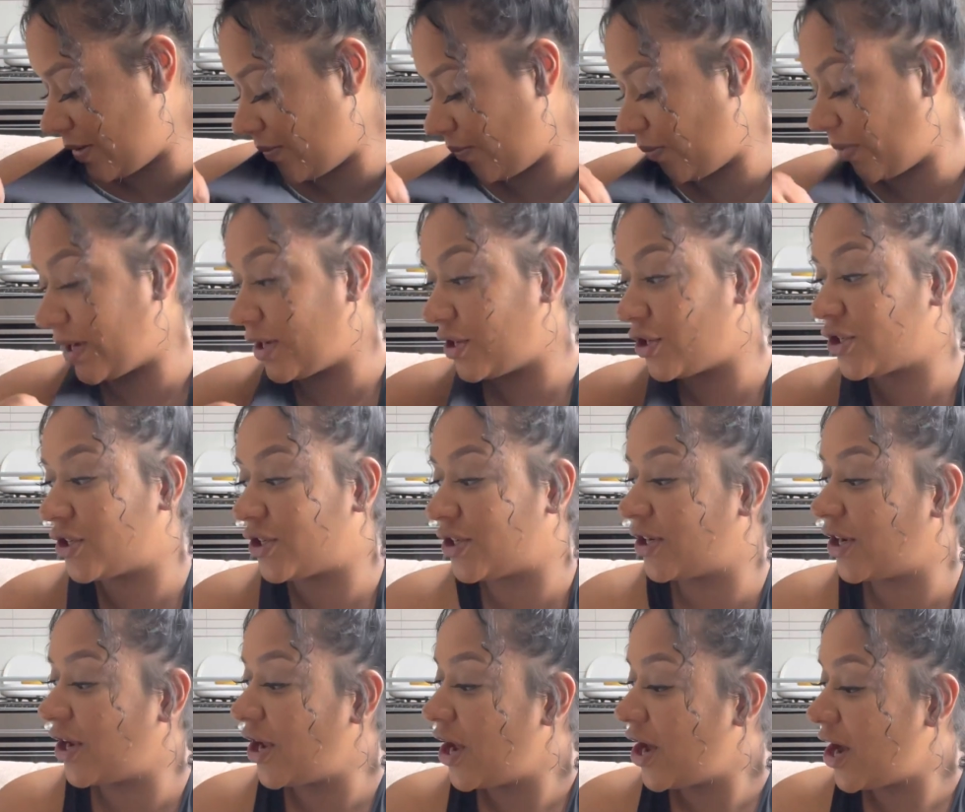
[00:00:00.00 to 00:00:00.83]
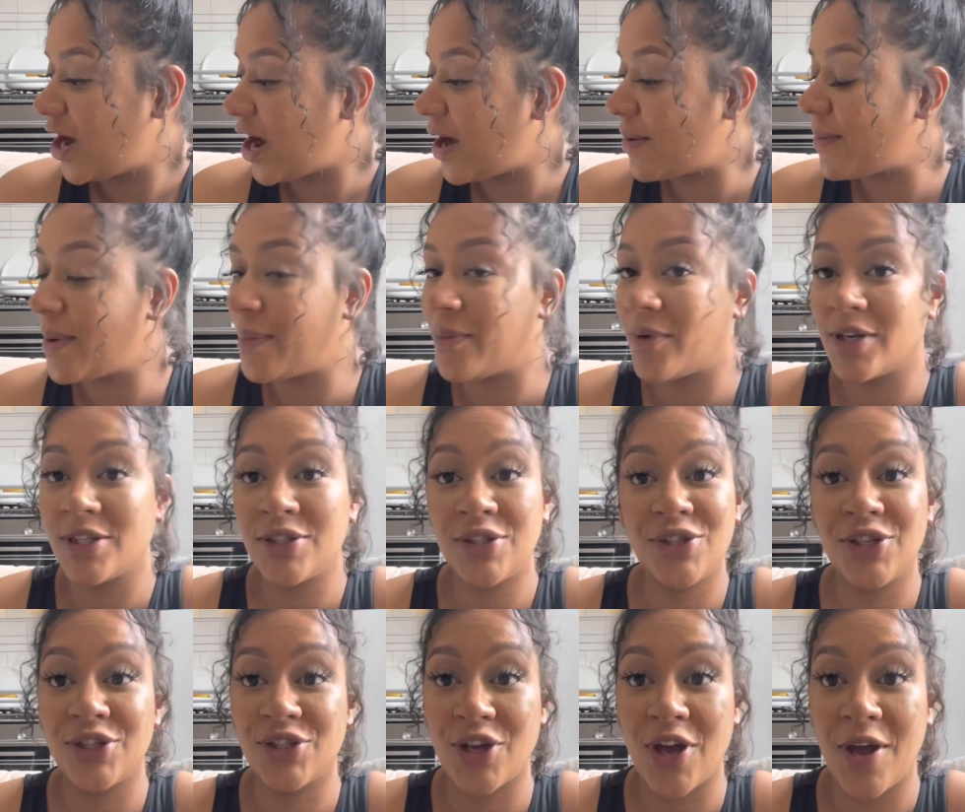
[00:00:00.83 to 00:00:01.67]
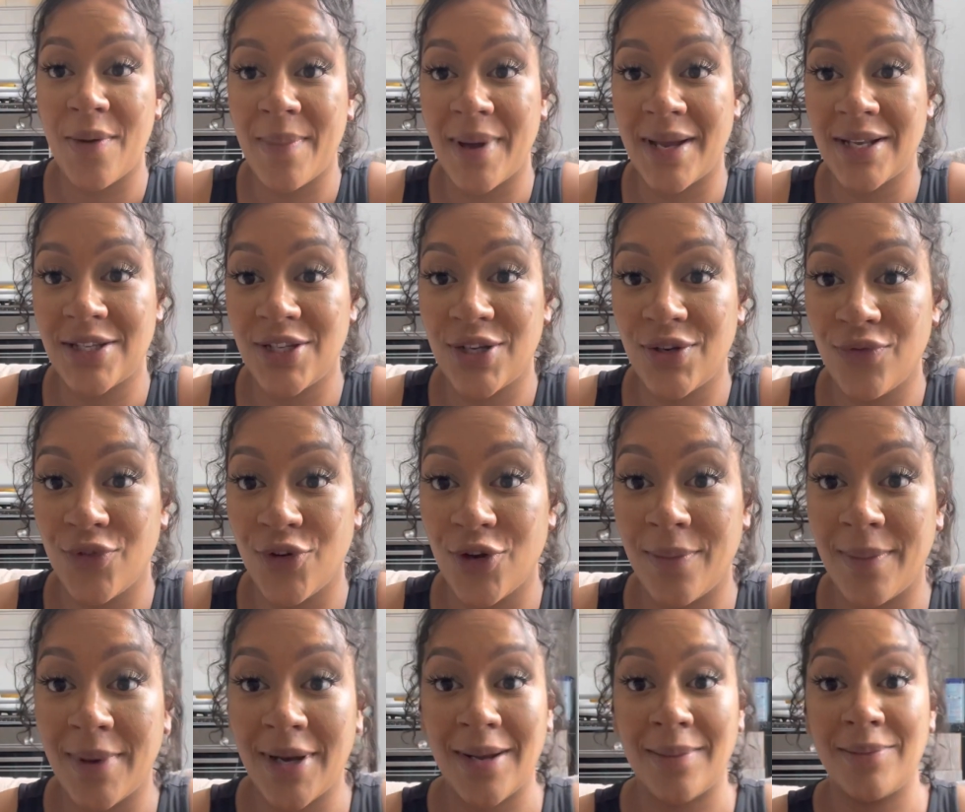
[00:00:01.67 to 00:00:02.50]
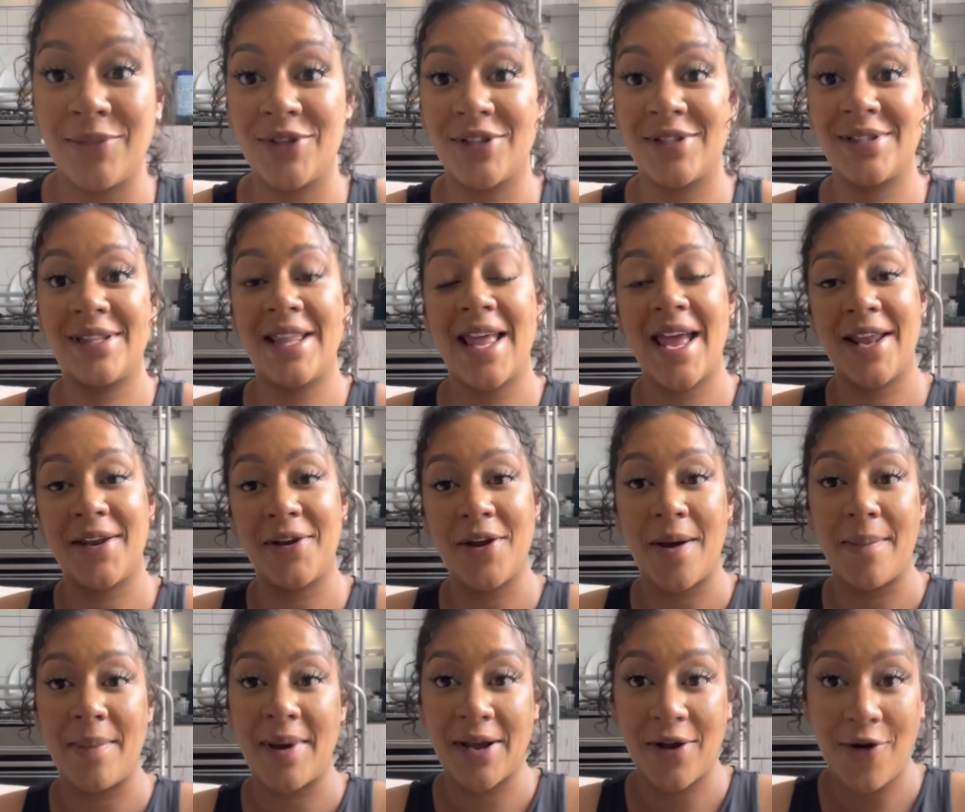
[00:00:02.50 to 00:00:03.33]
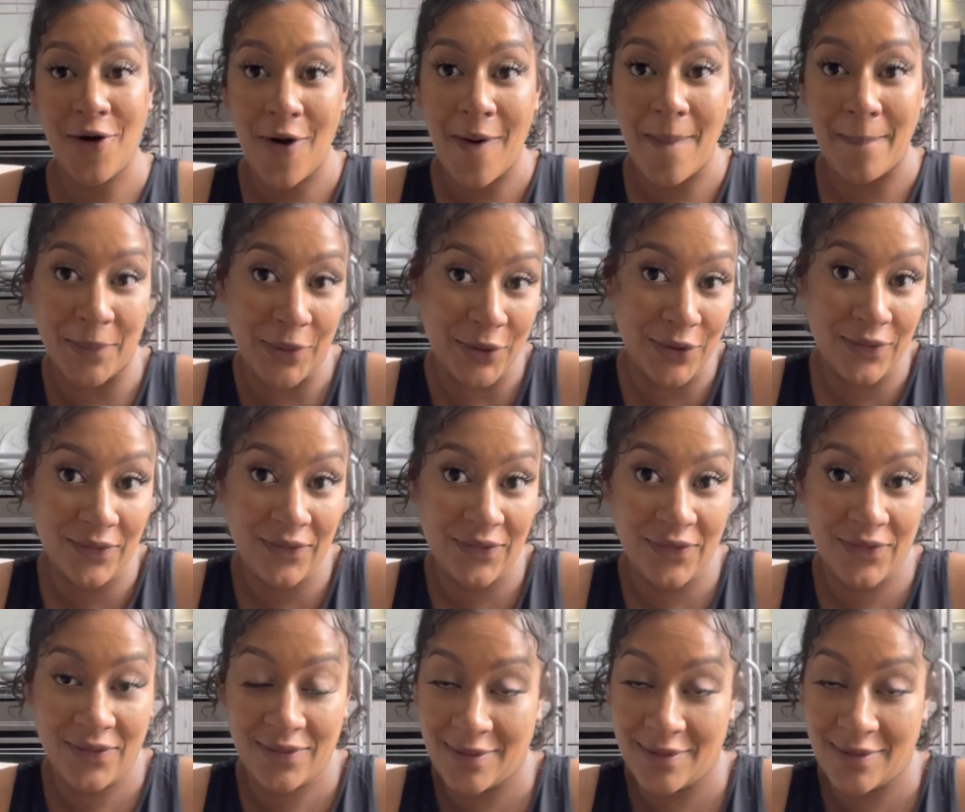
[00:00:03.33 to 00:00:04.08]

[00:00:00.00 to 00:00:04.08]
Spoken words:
I remember us just going back to the room, and I'm just there numb. I can't move.